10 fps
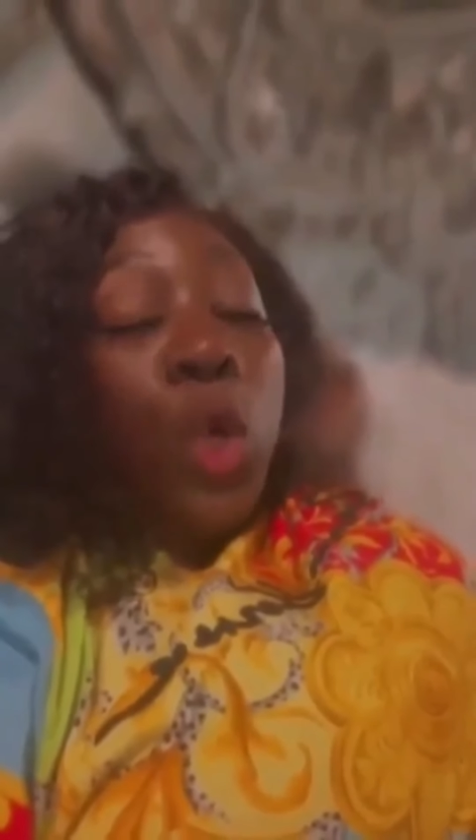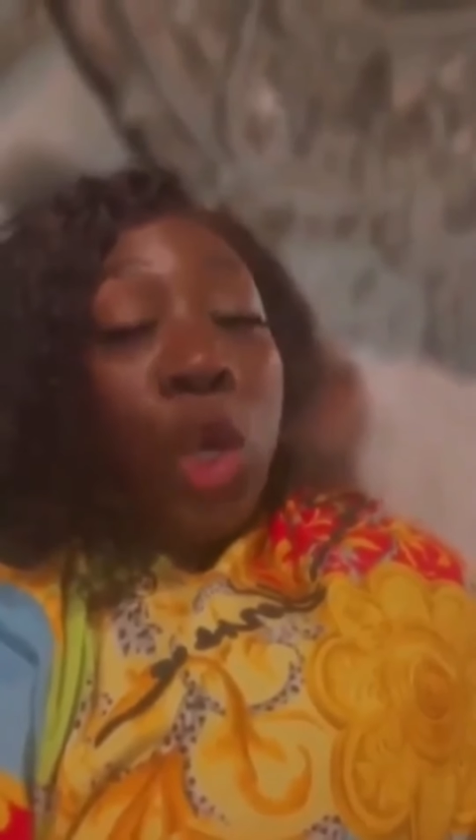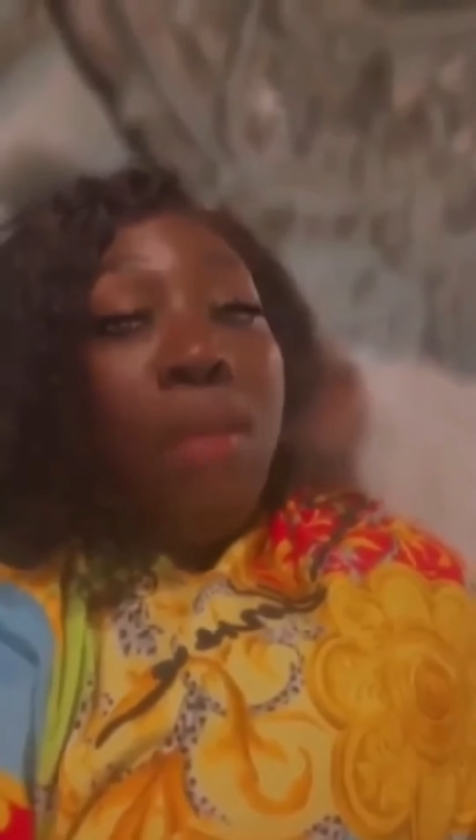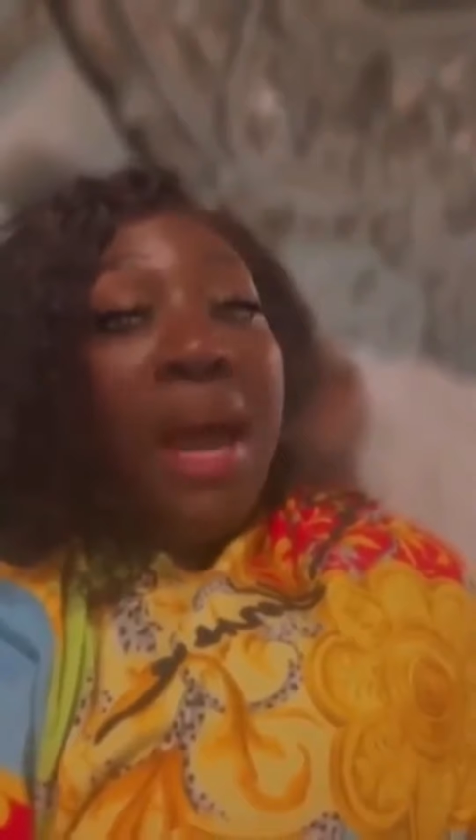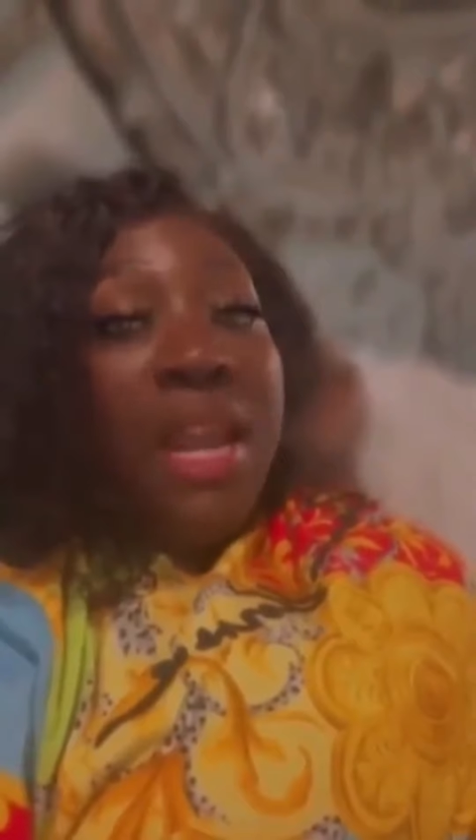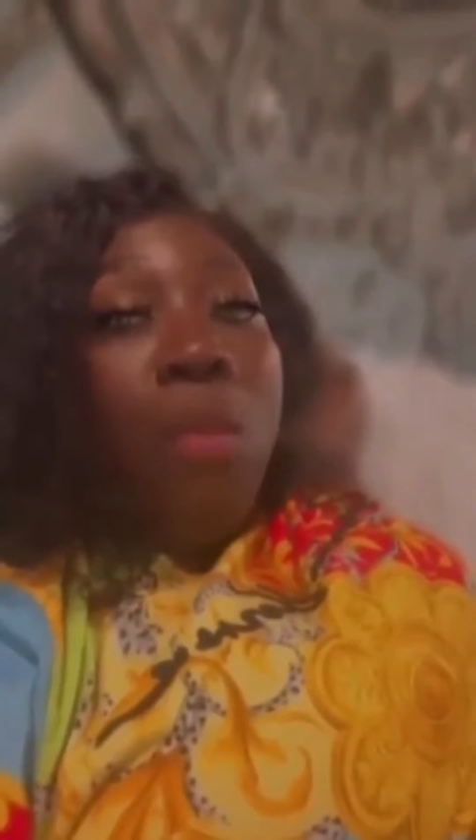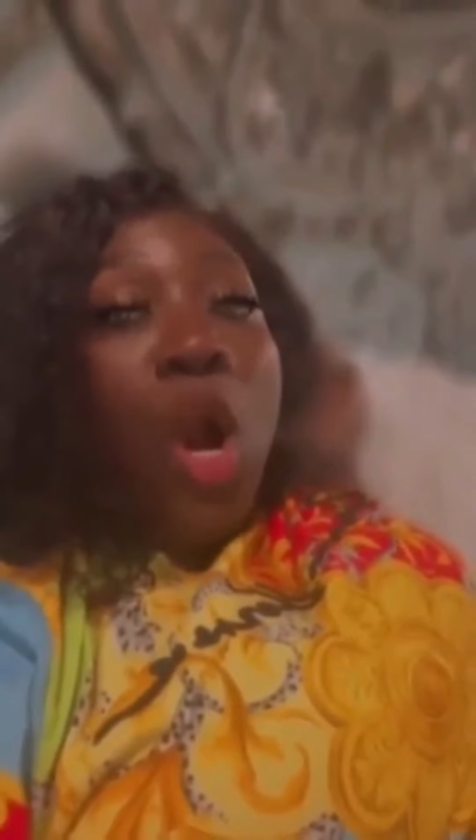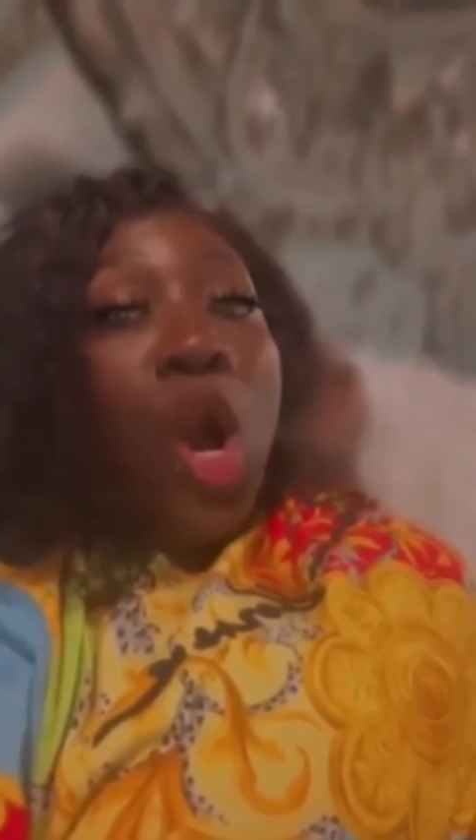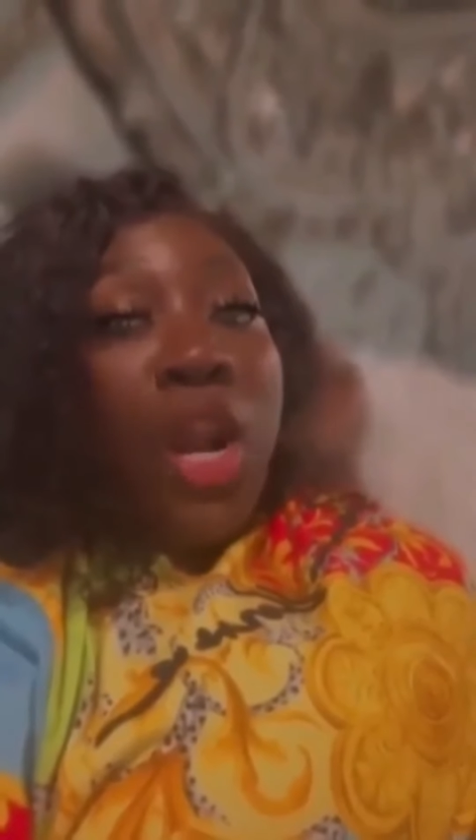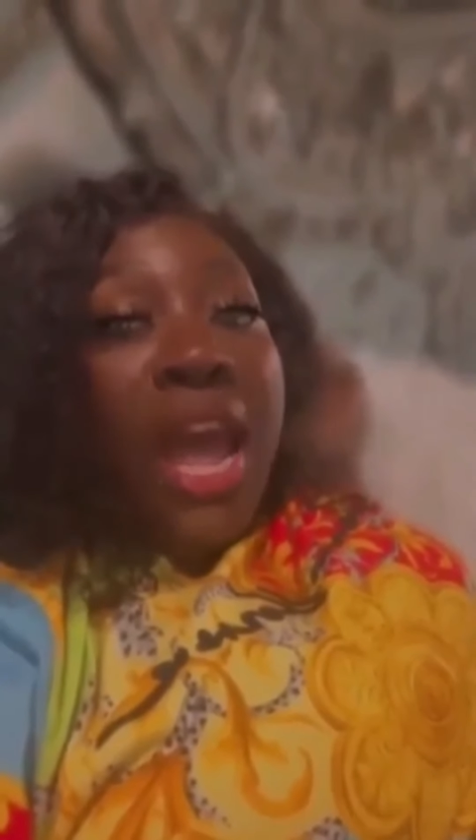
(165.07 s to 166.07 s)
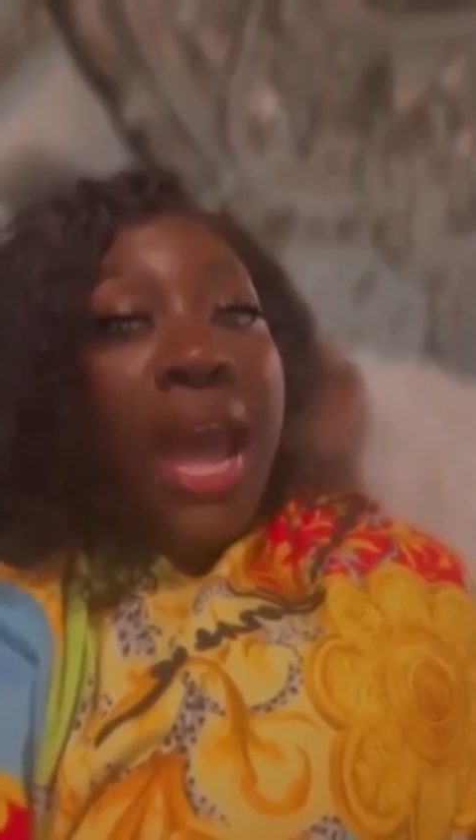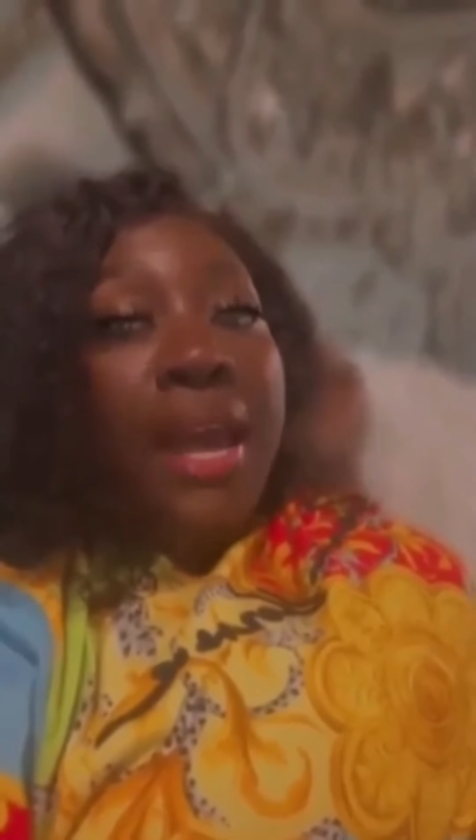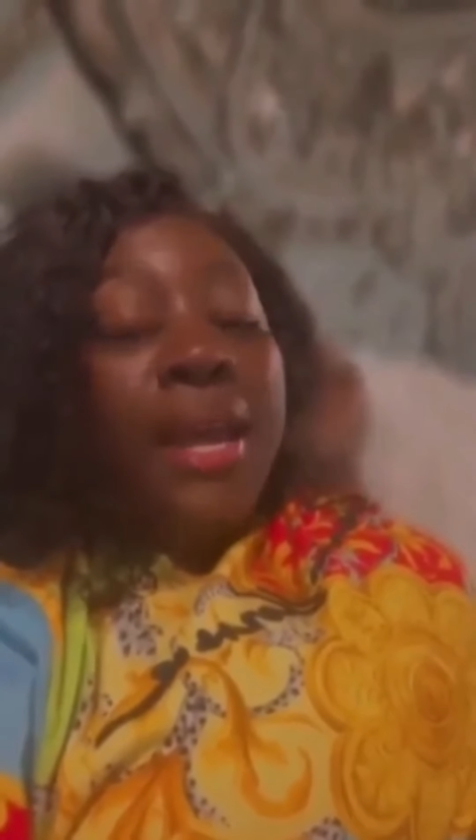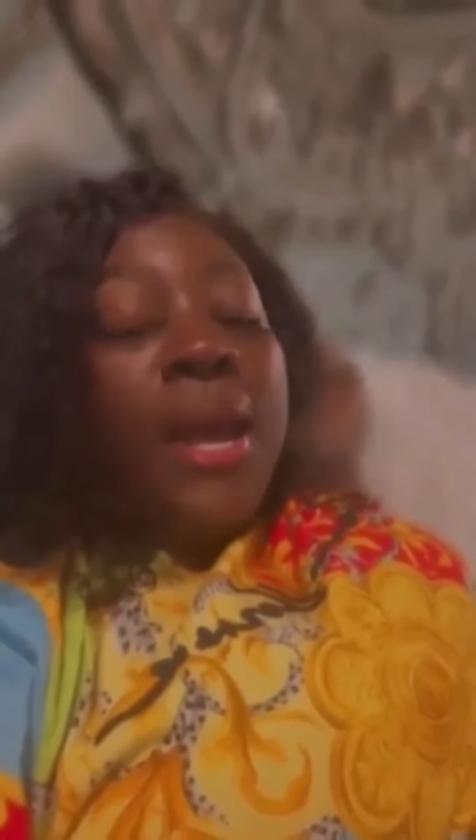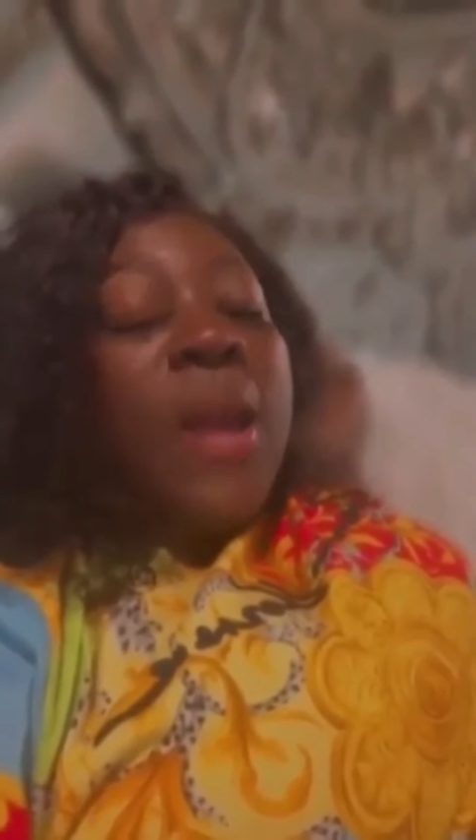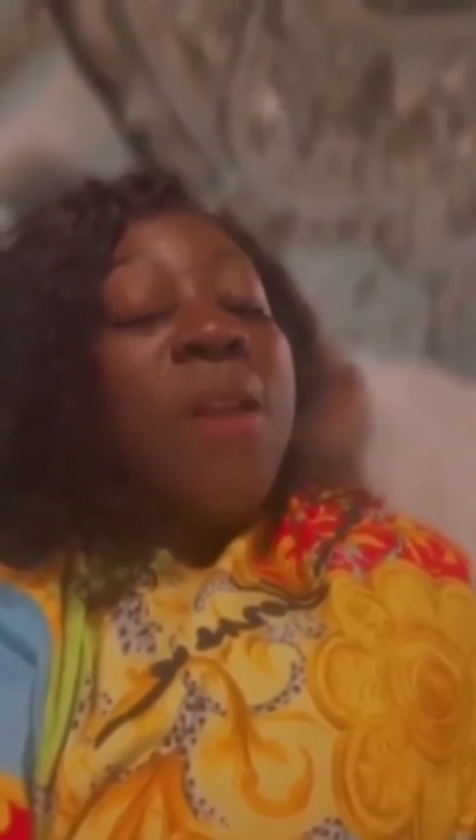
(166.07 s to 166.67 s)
few look man them will go there,